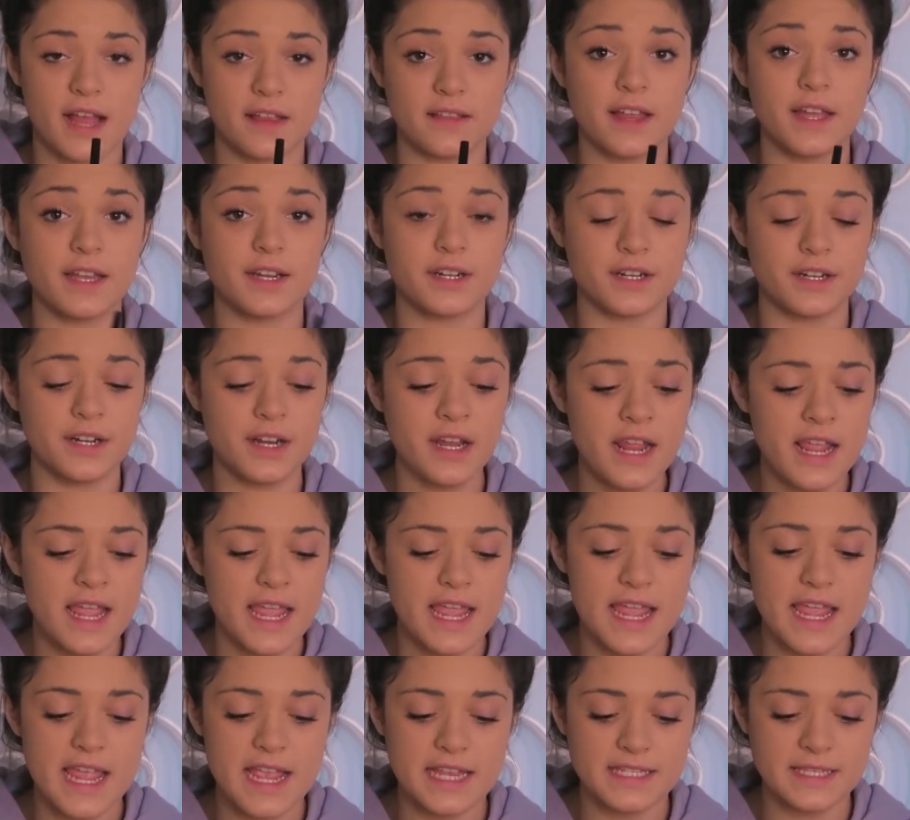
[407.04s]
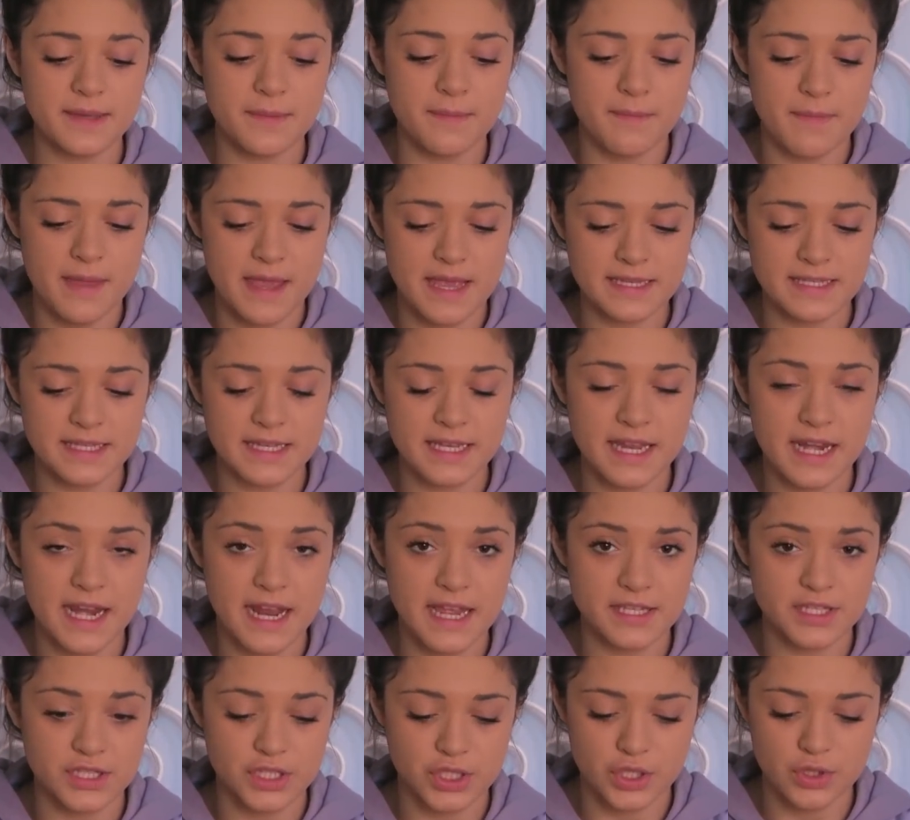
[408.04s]
eyeliner. It's amazing. It
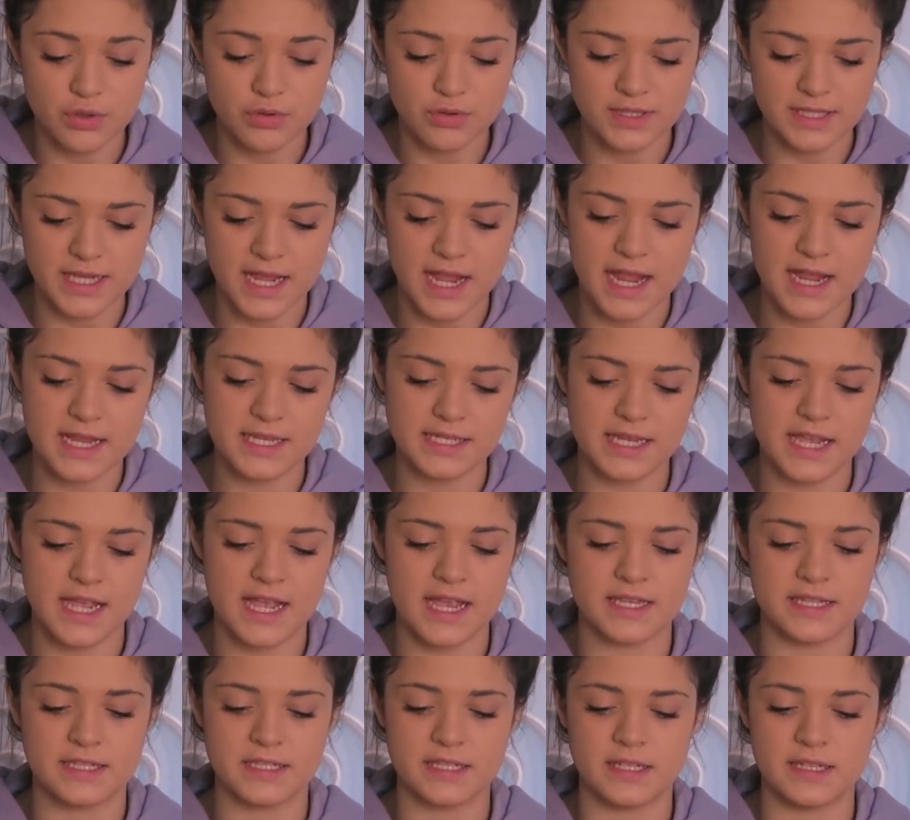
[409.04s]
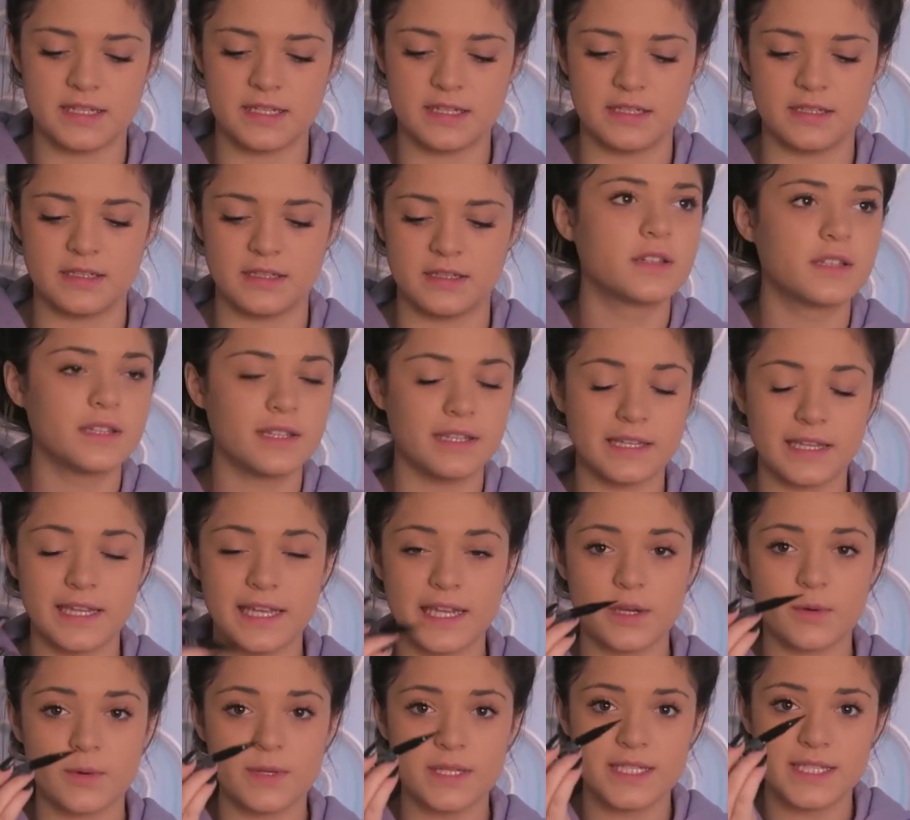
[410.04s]
has two sides. It has a
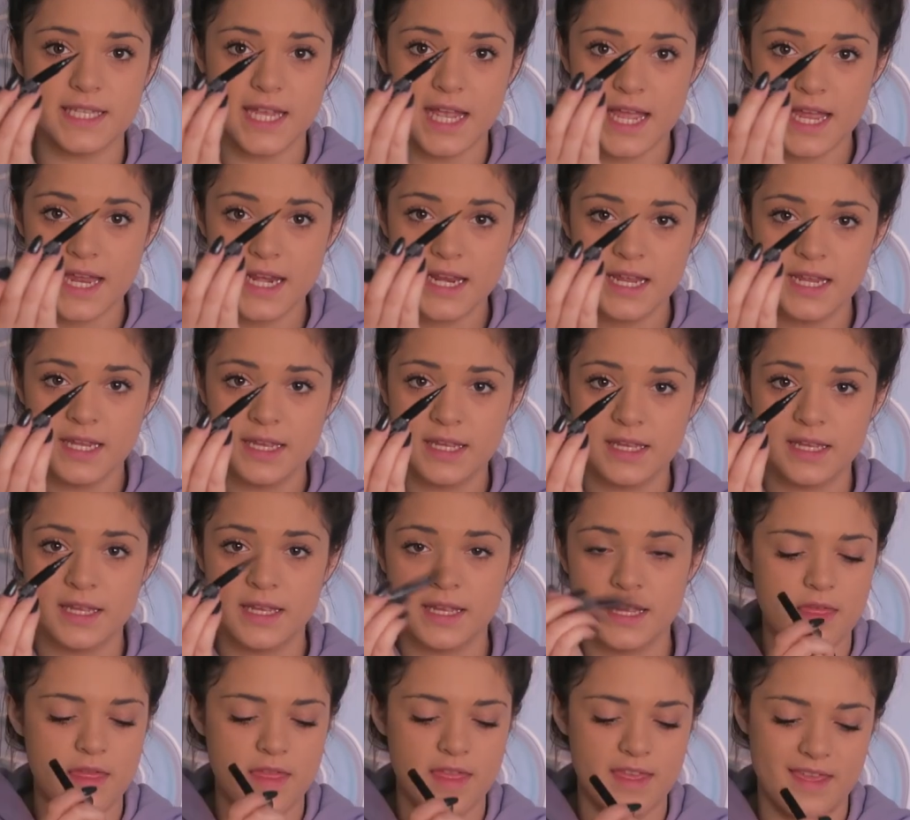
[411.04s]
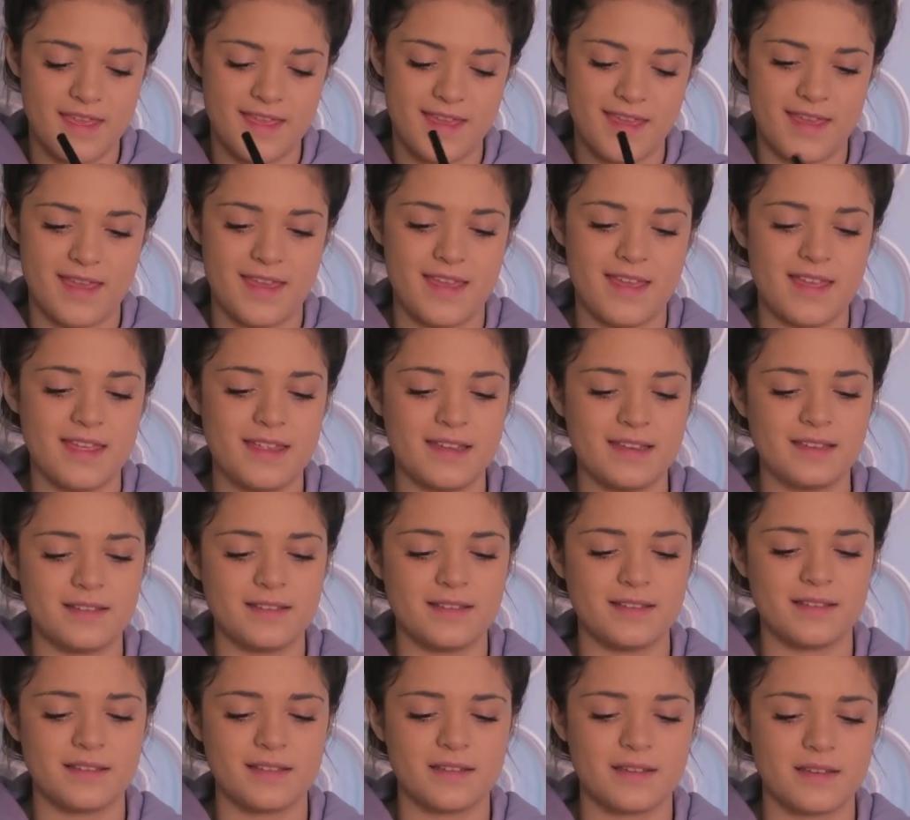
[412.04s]
liquid side, then
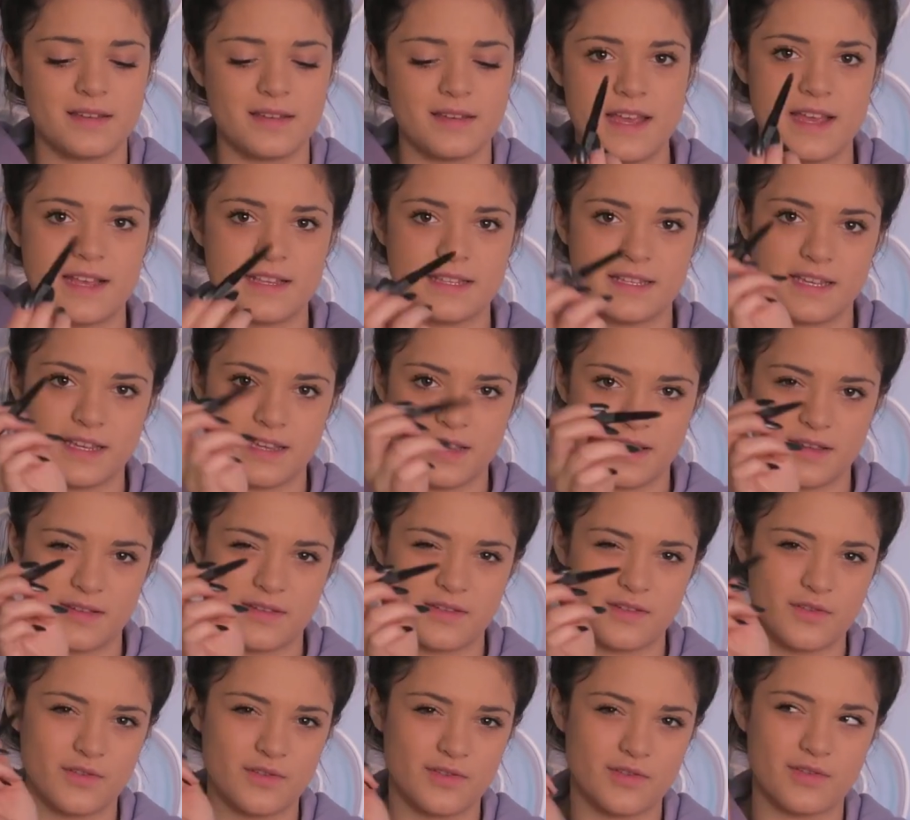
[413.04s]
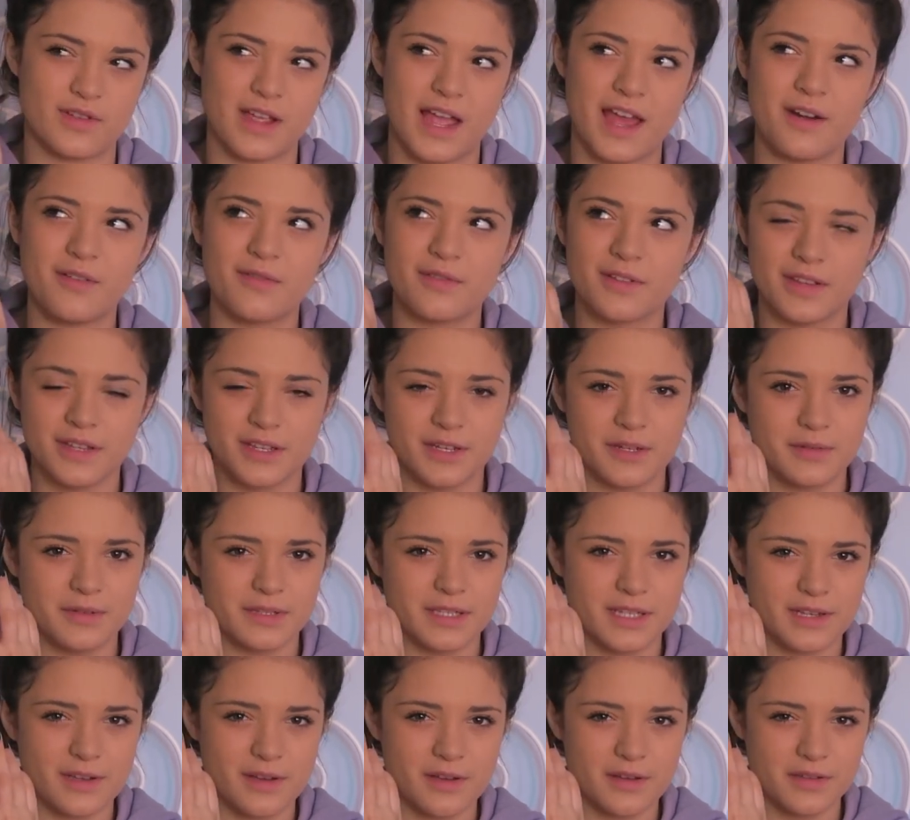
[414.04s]
it has like a, I don't really know
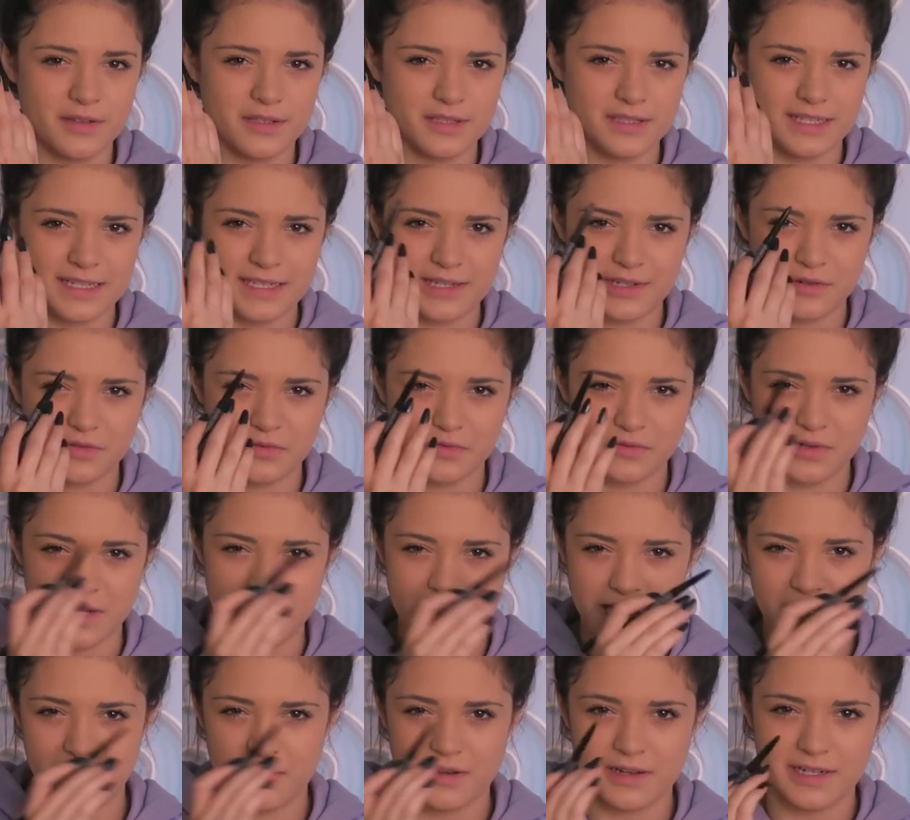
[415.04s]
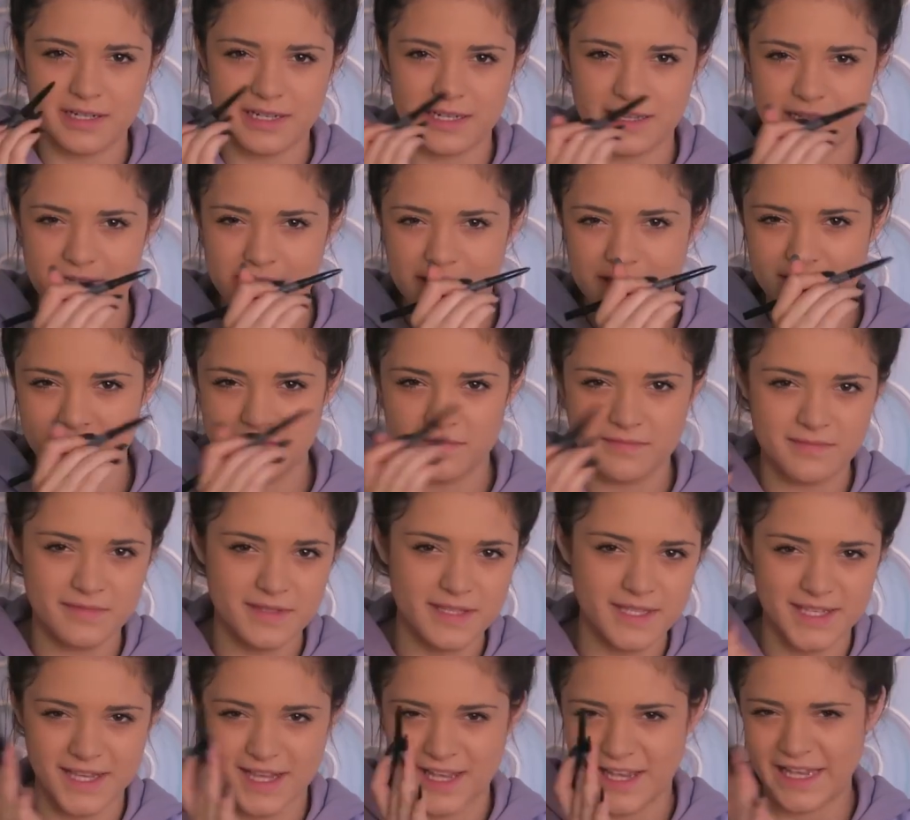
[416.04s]
what they call it, it's like crayony
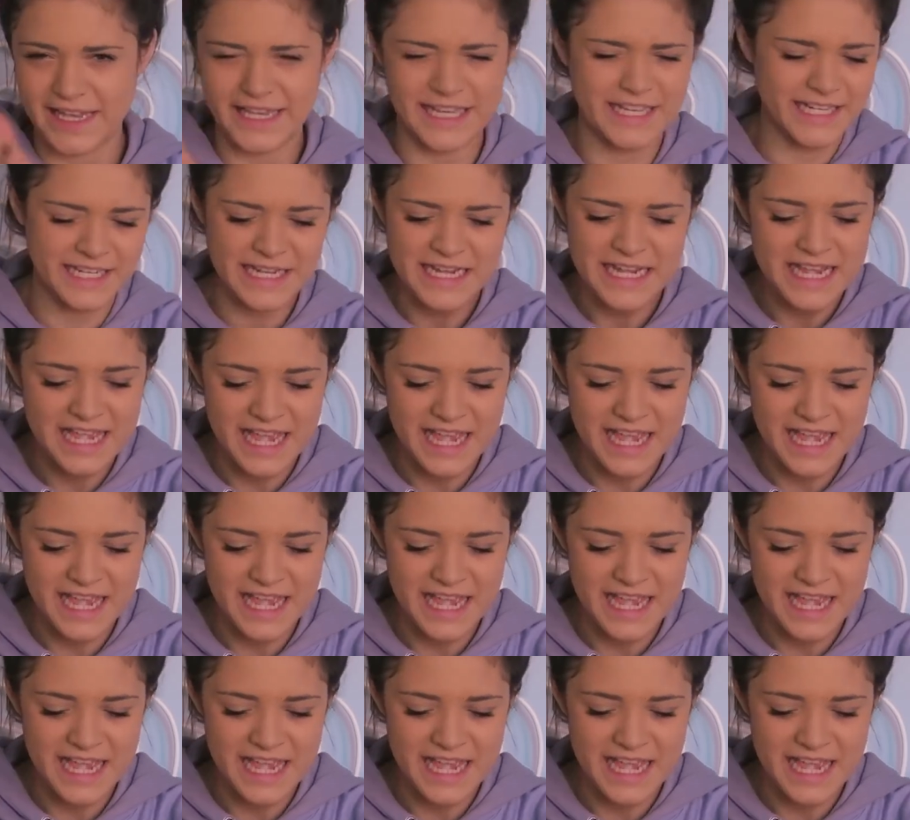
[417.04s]
side.